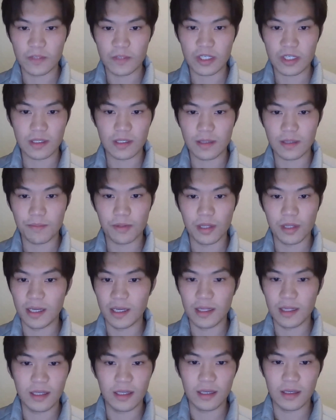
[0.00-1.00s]
just
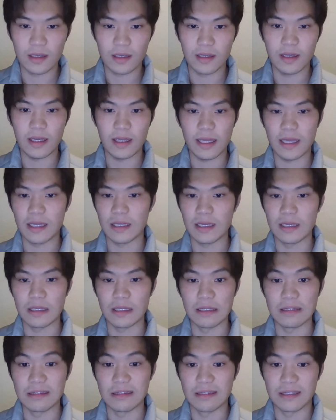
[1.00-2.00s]
playing
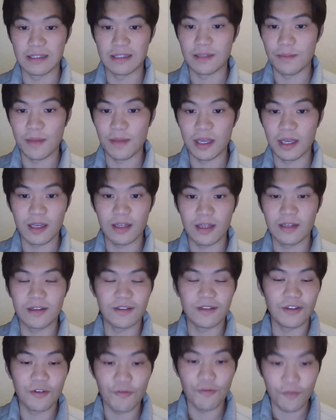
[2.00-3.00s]
and
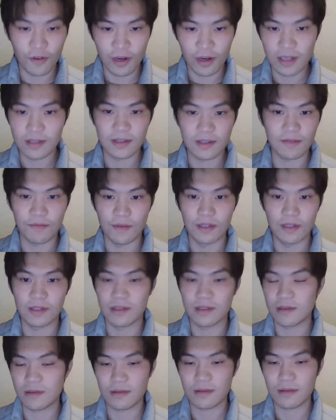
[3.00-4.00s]
making new friends
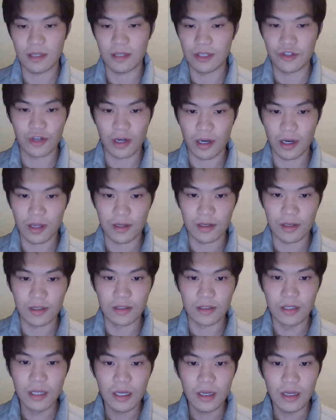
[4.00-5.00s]
with each
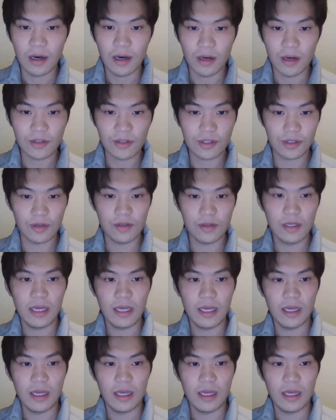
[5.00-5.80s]
other. Also,